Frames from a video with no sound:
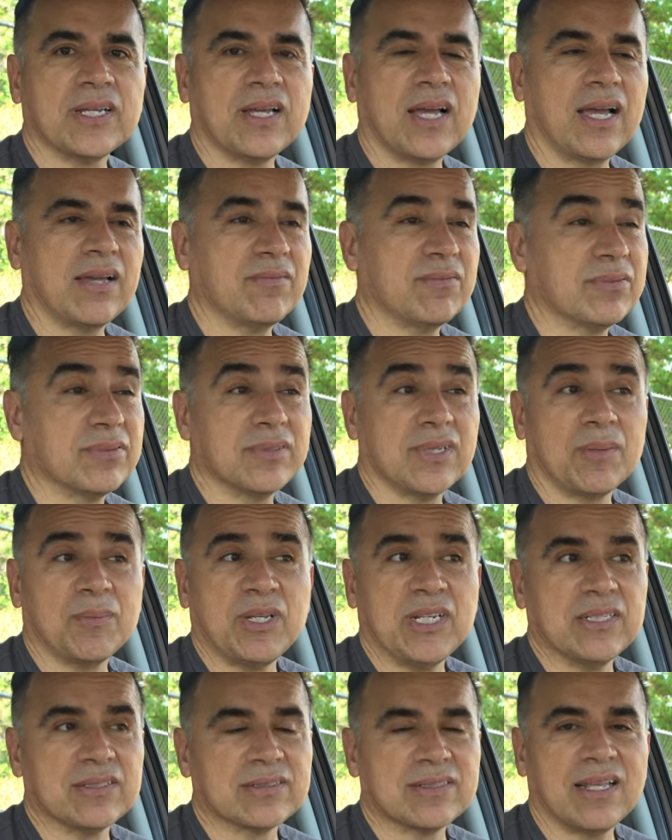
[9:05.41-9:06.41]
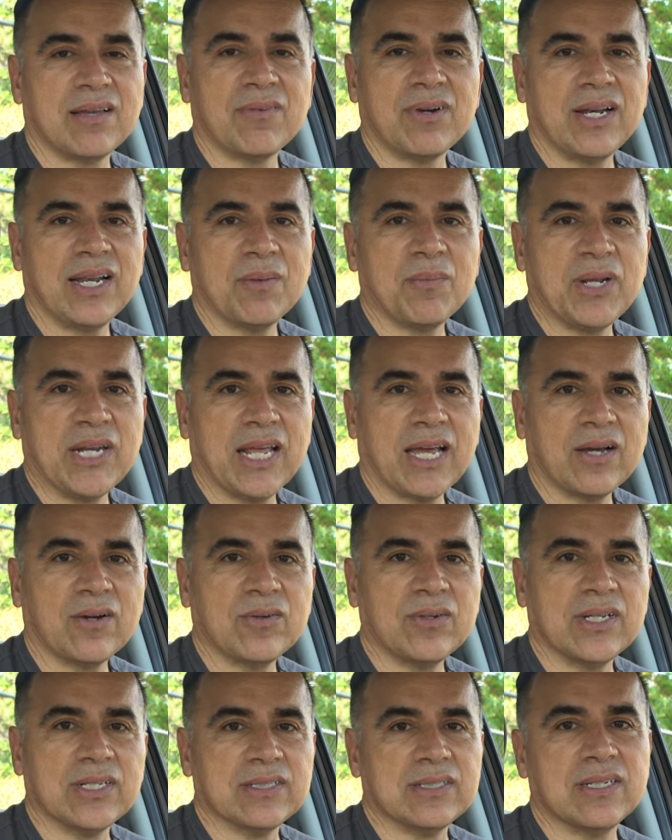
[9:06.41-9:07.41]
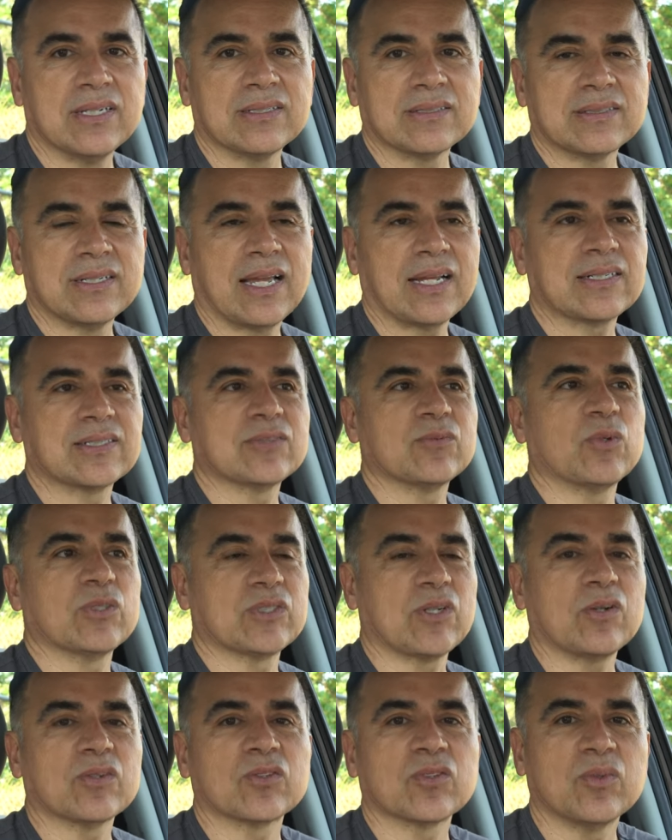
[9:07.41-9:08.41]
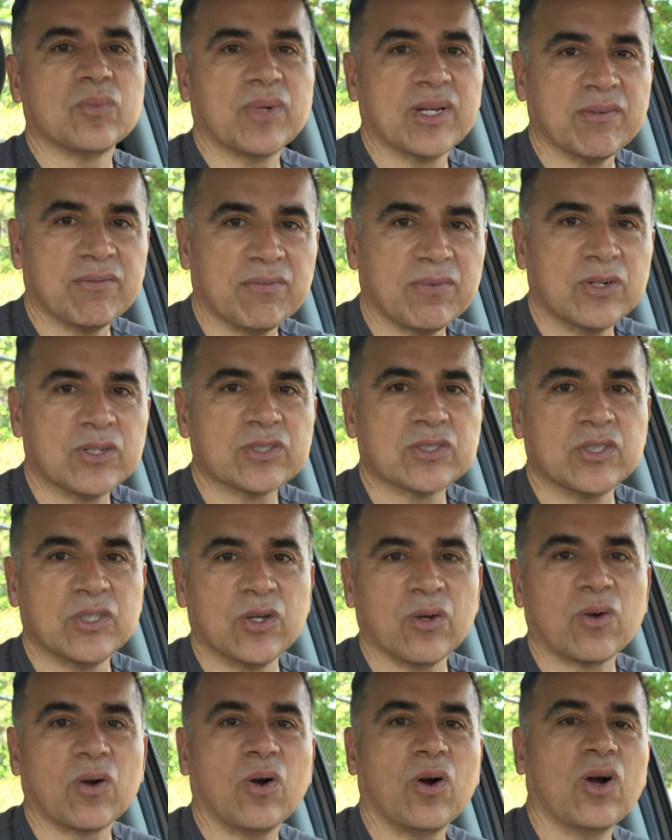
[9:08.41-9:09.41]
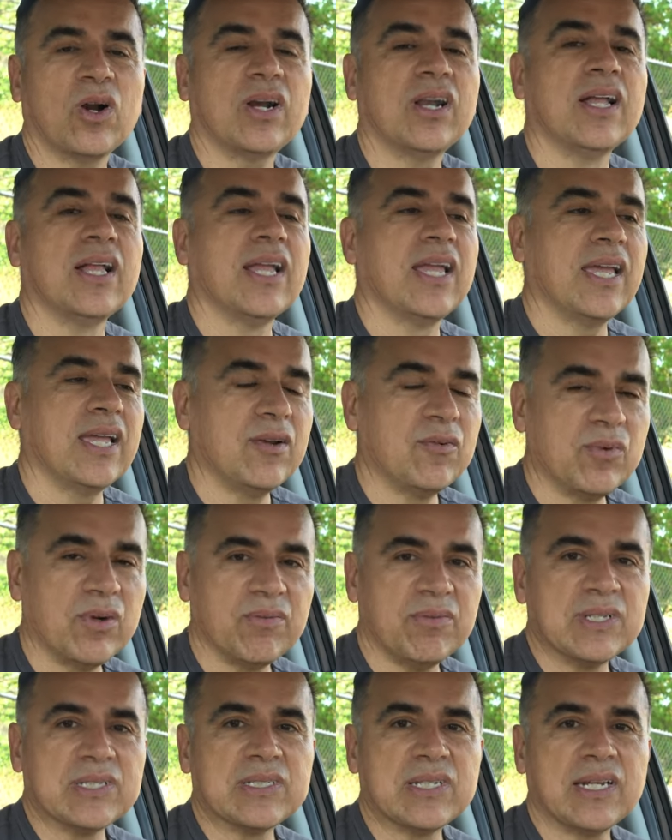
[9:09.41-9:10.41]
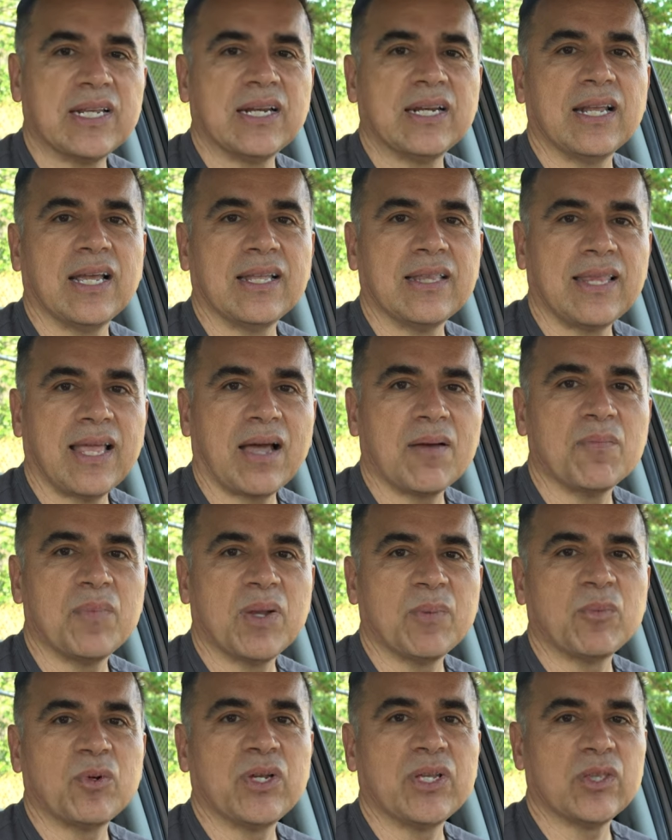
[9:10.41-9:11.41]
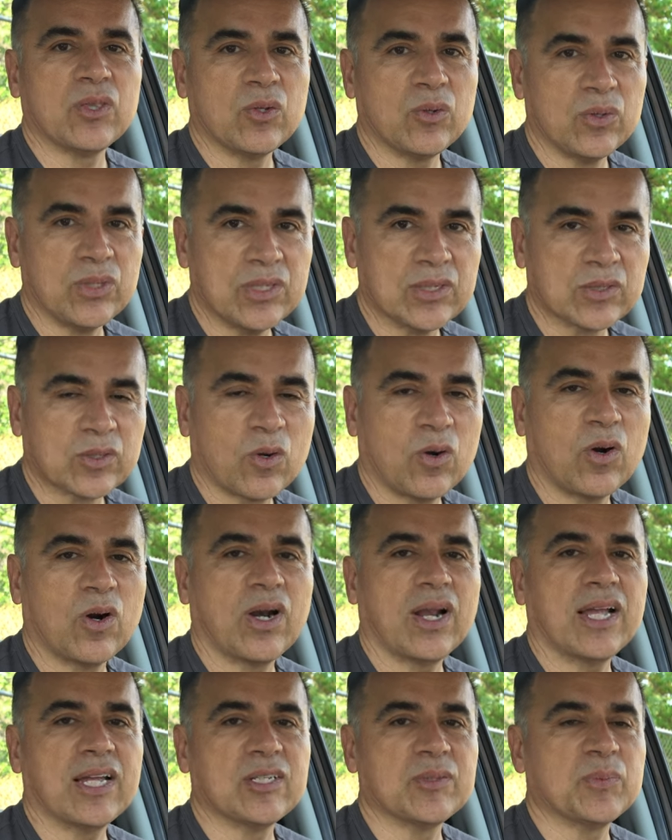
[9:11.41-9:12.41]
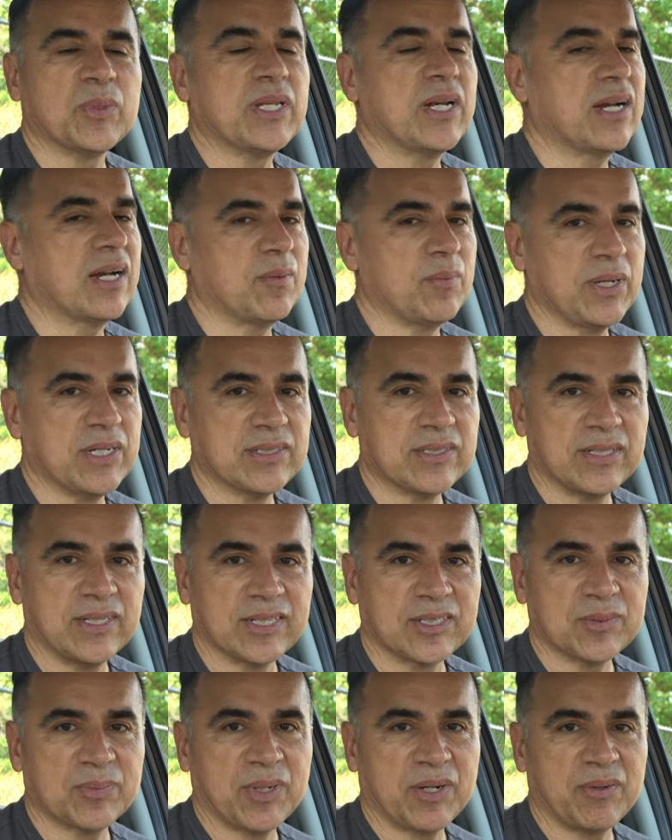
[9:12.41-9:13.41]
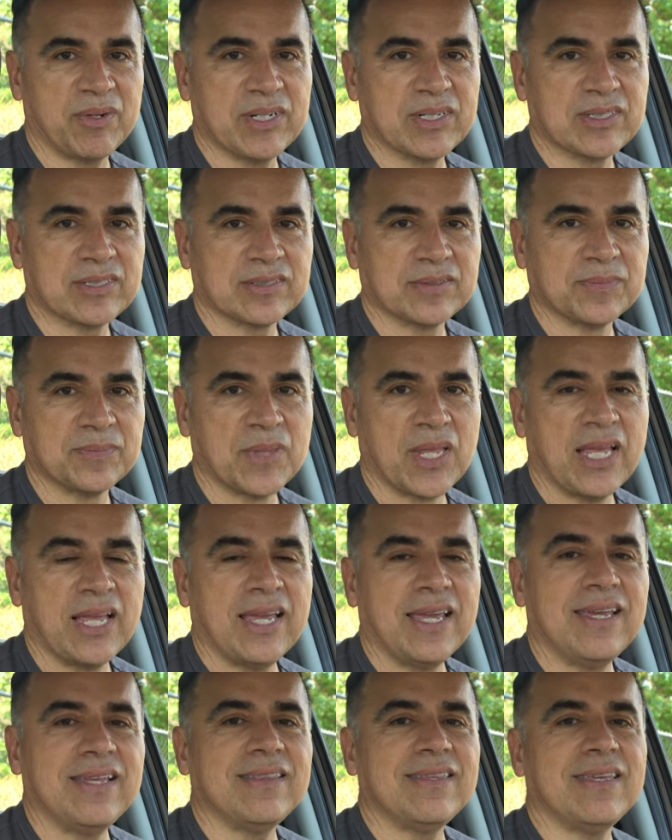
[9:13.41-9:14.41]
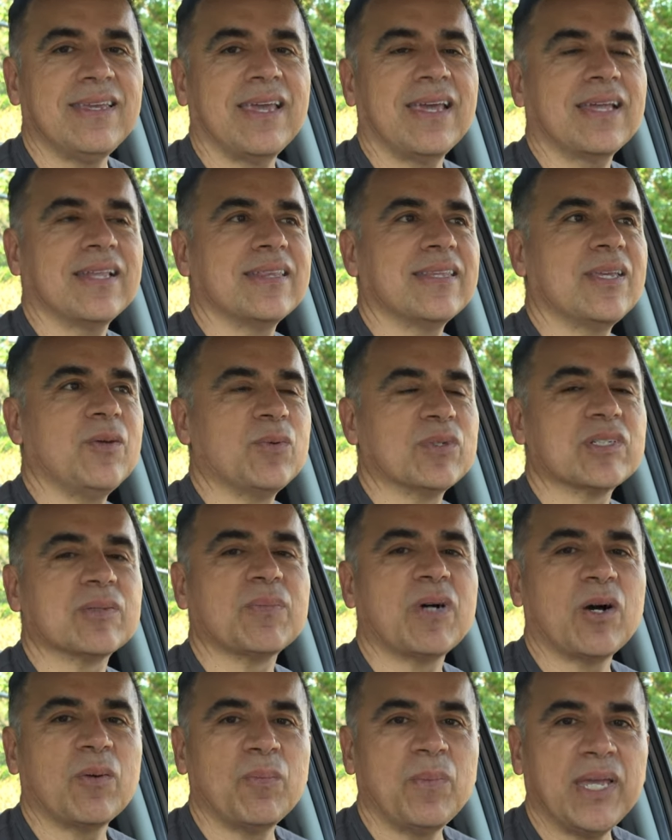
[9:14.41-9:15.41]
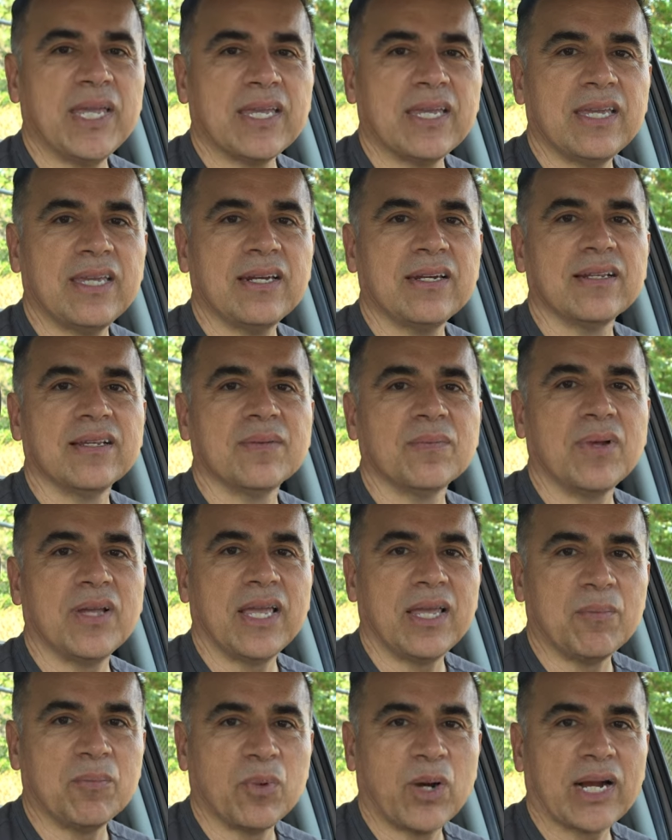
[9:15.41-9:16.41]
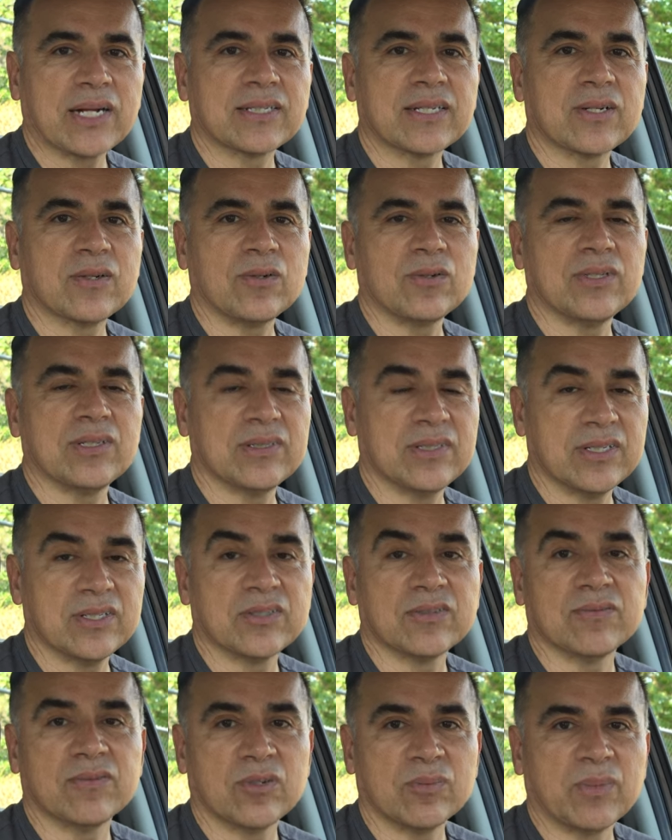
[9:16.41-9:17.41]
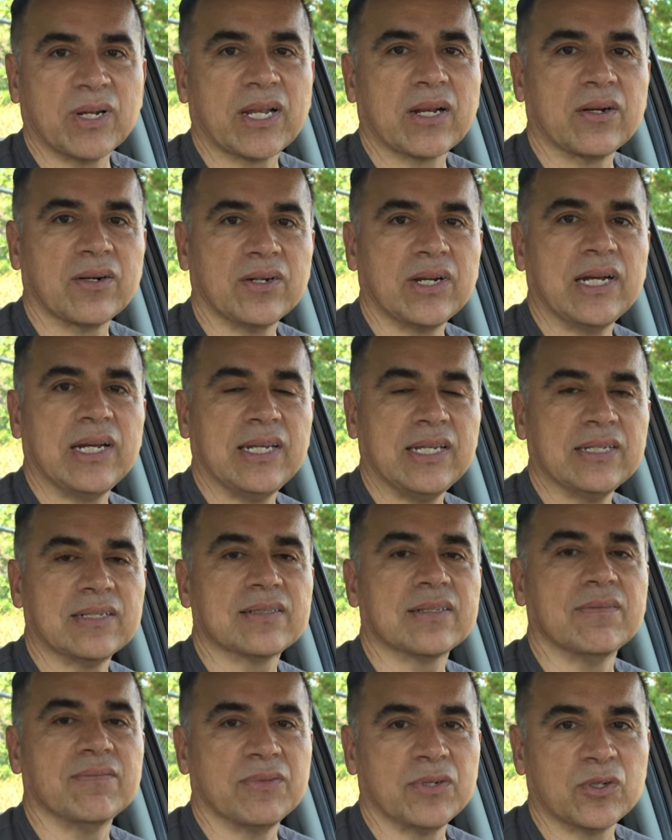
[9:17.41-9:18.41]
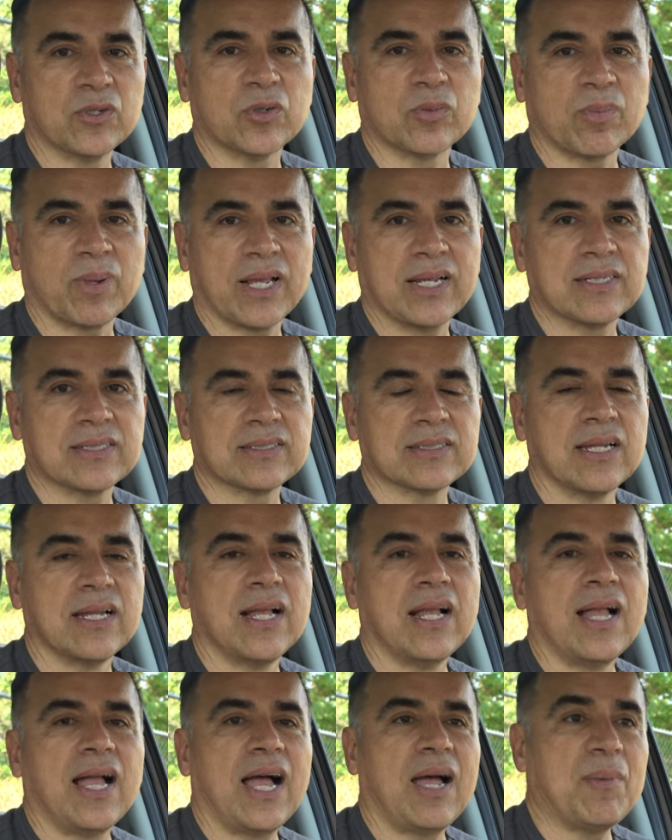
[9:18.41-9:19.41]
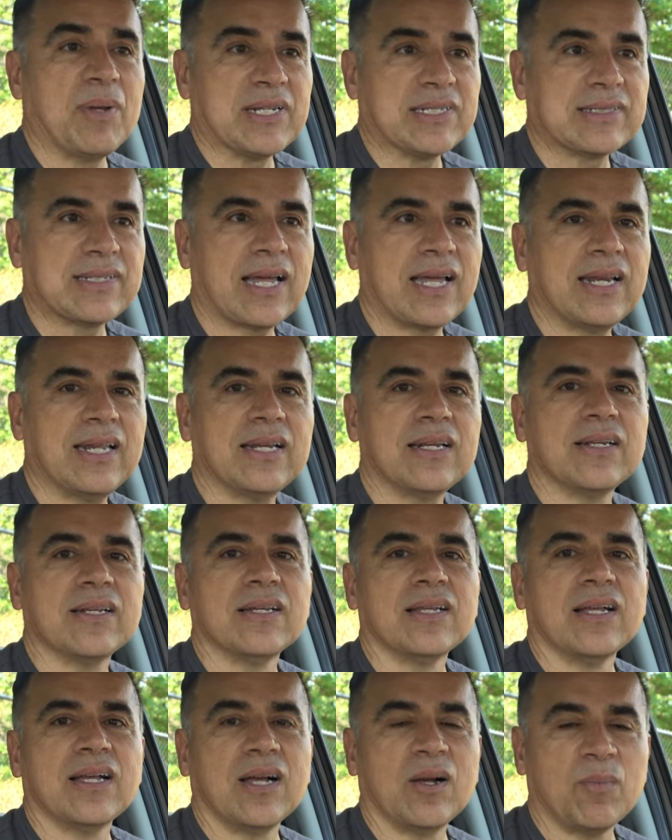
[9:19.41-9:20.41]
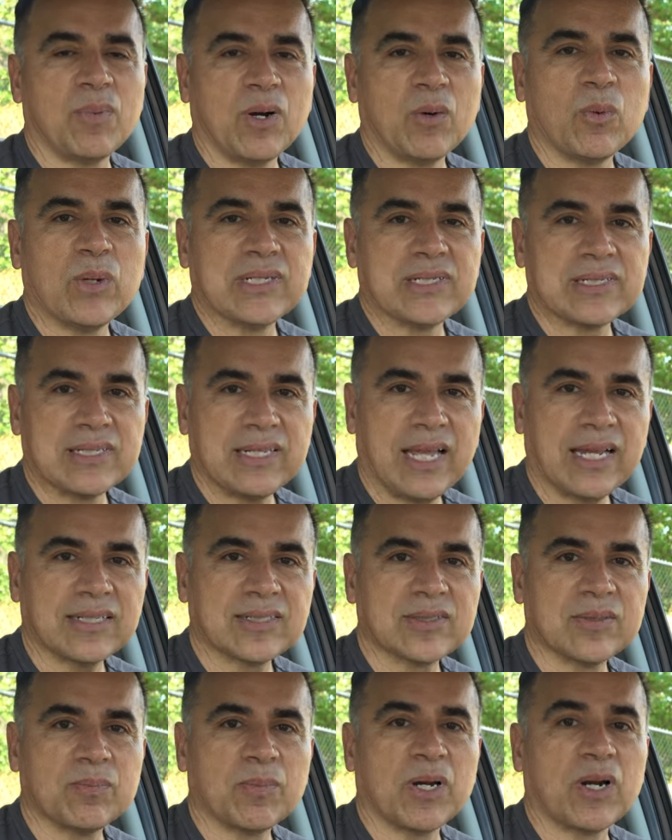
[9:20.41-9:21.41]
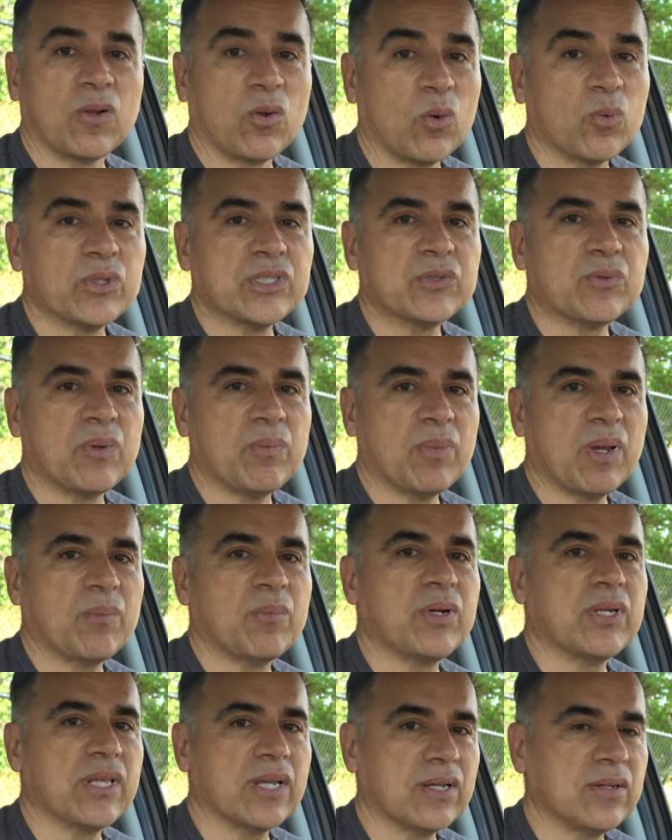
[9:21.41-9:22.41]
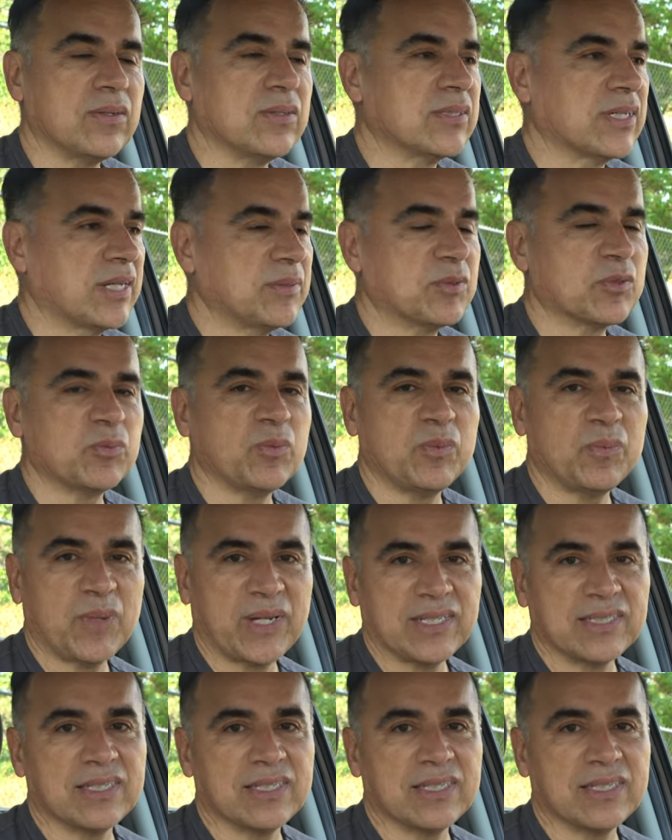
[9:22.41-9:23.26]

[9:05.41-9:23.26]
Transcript: I've, I mean, it's never let me down. A TSX was also my first new car, and revisiting that memory through this car has been an amazing experience. In the end, it was about making a practical decision for my current needs and future plans. I'm excited about what's next, but I'll always remember the good times moved by